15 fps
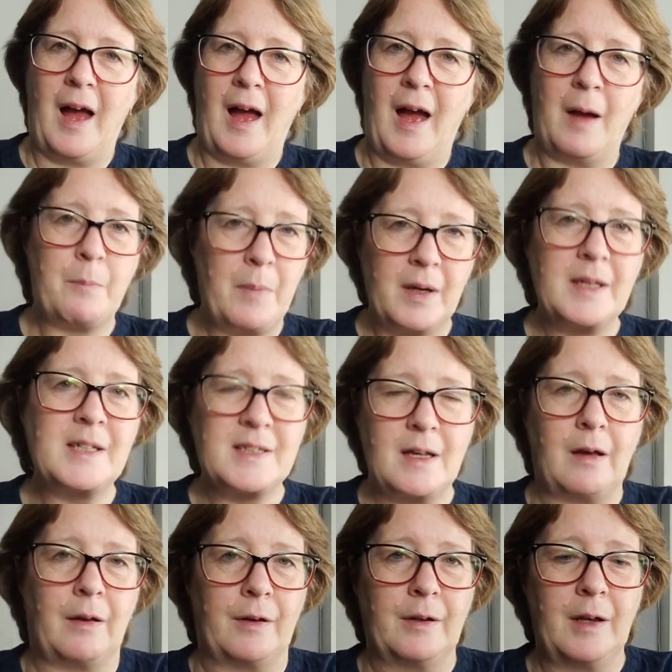And my
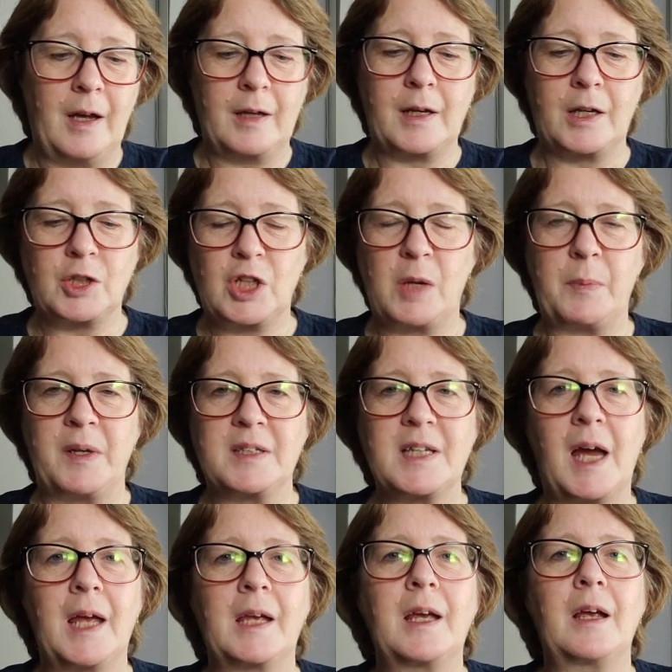son had actually been
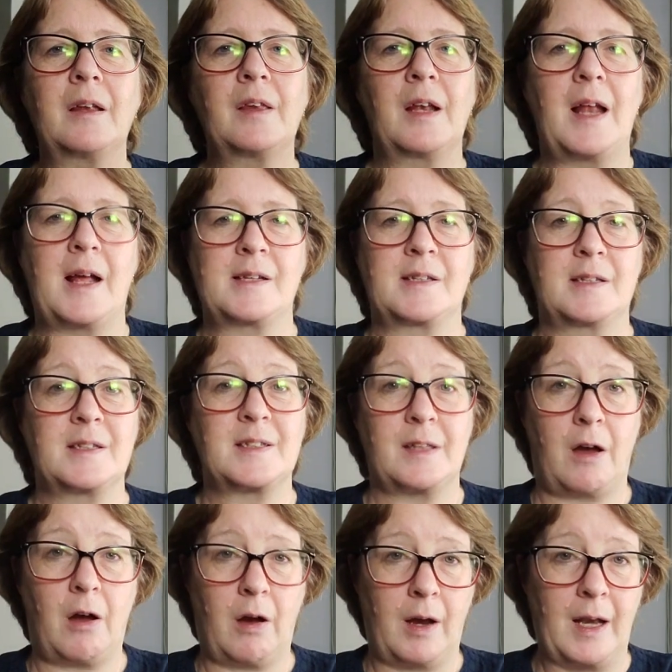taking the lessons
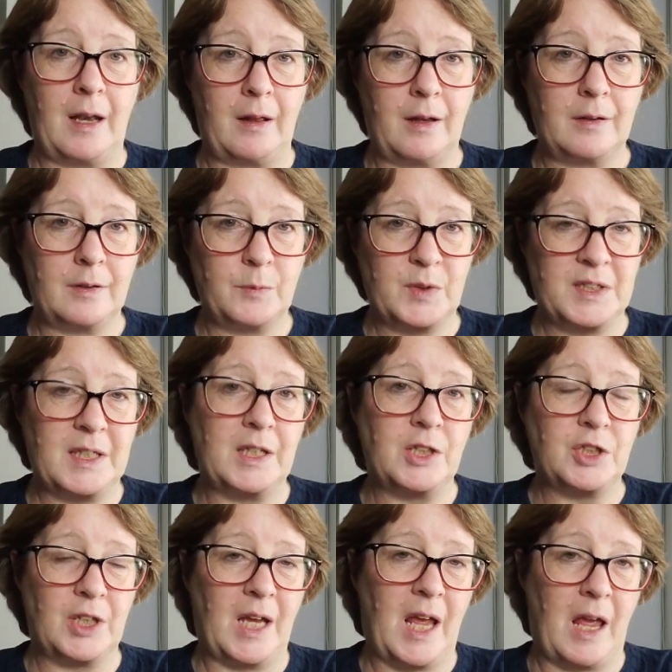that I learnt, was
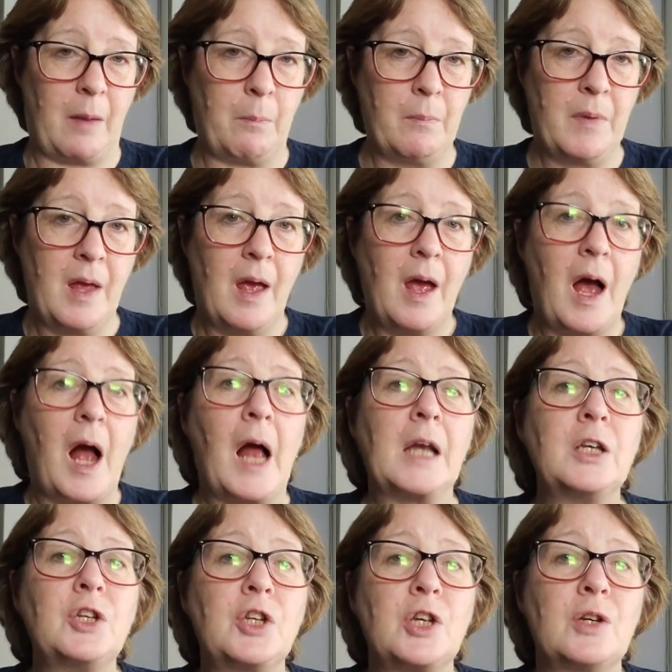teaching him, and
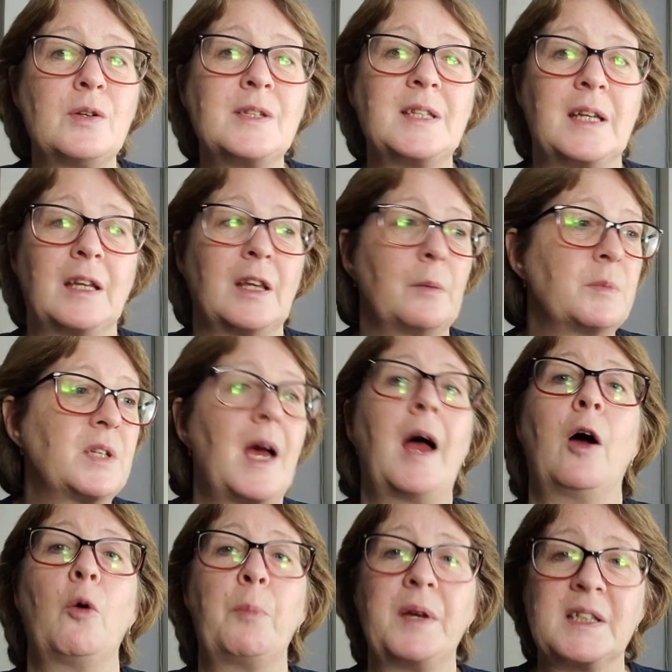using them to
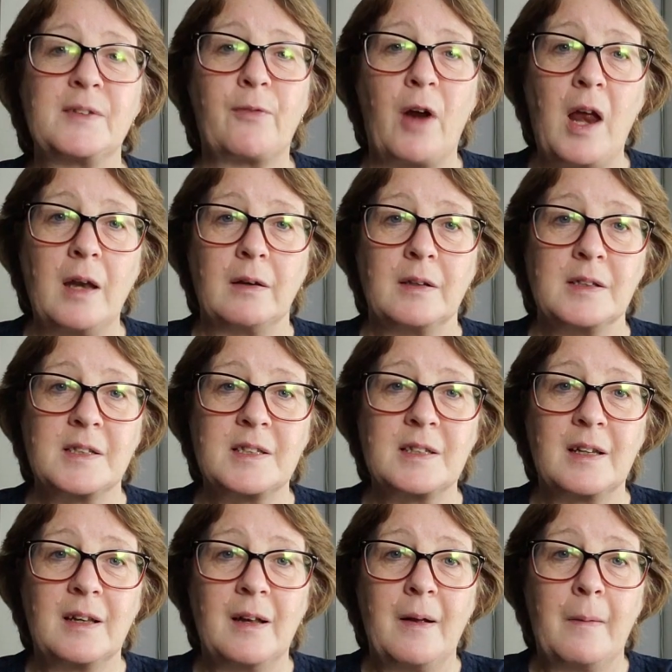help his friends.
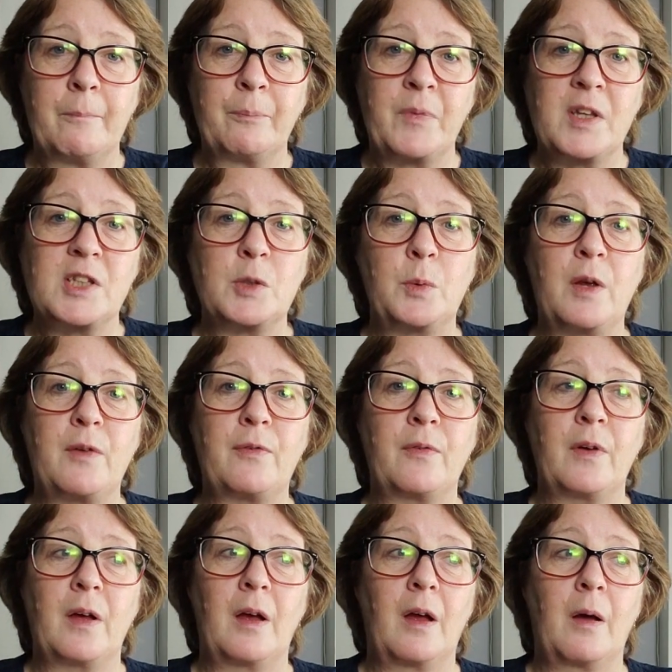So if
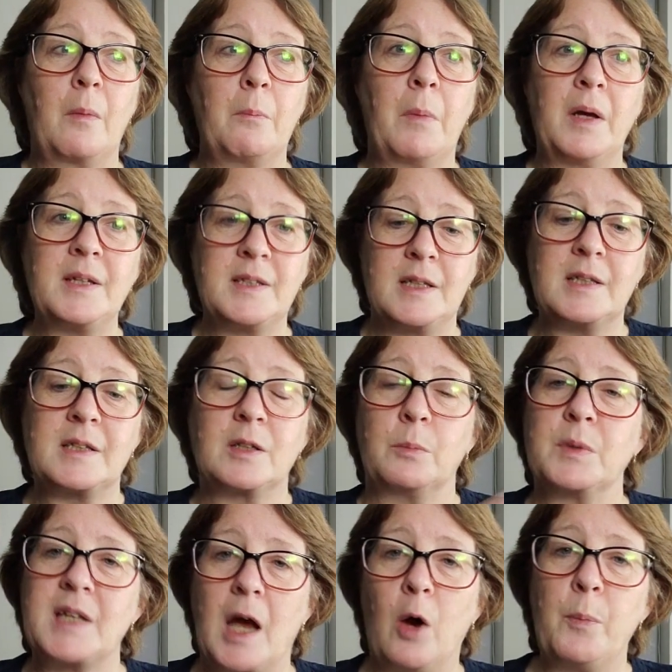my system
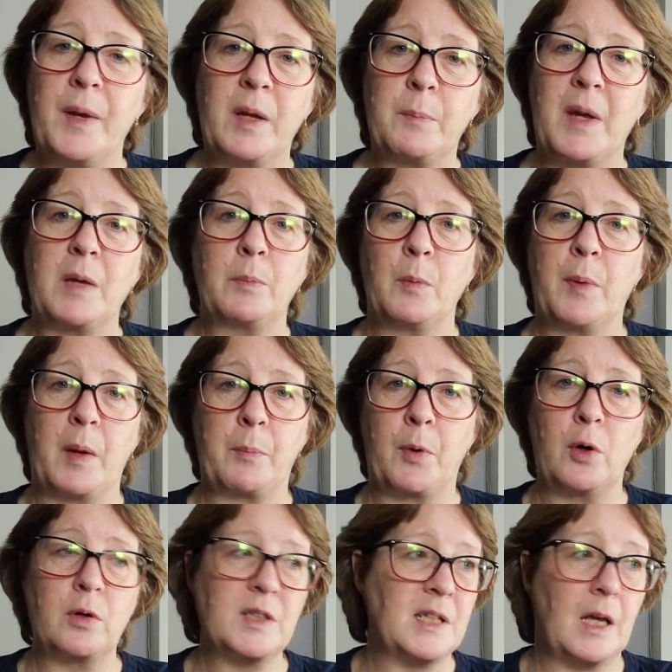was helping people by
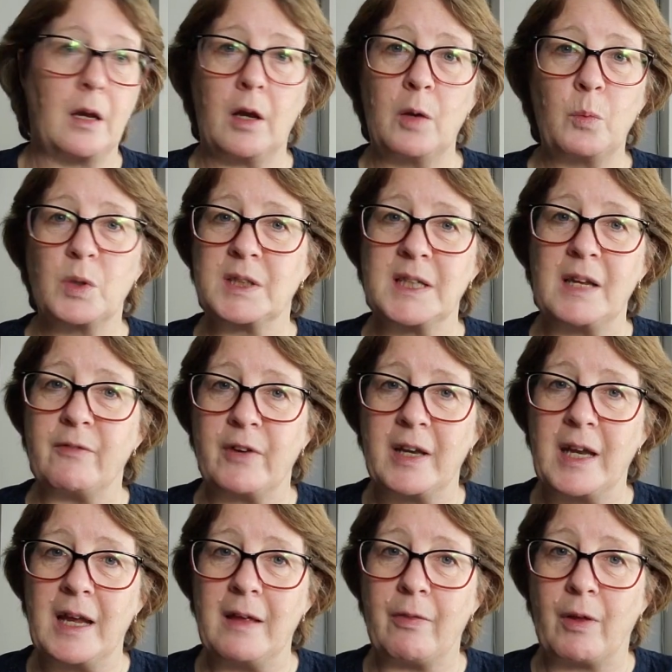proxy and I wasn't even
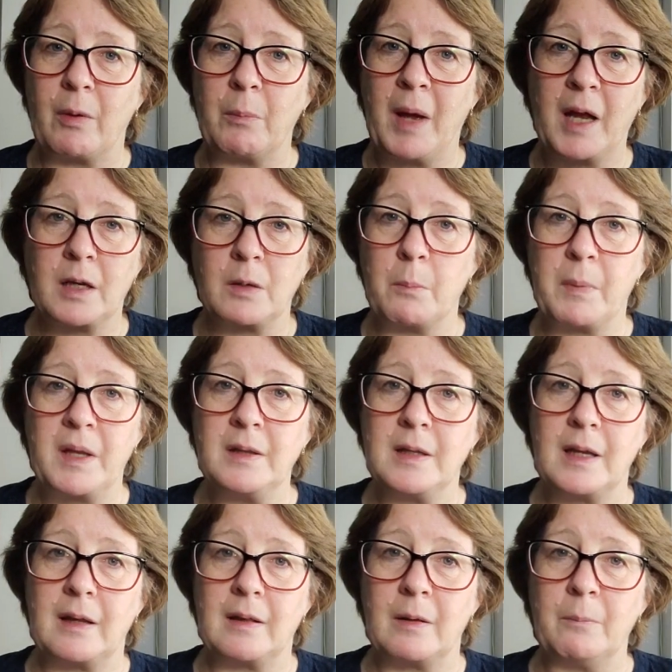near them, hadn't been
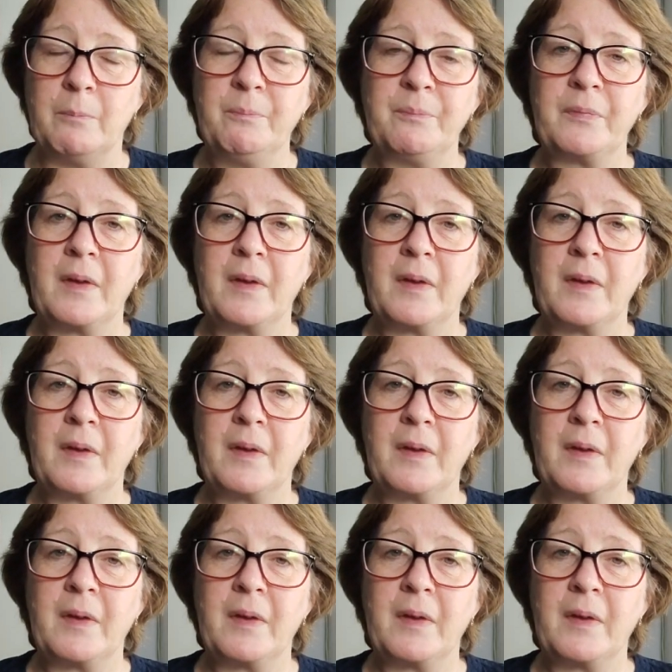near them,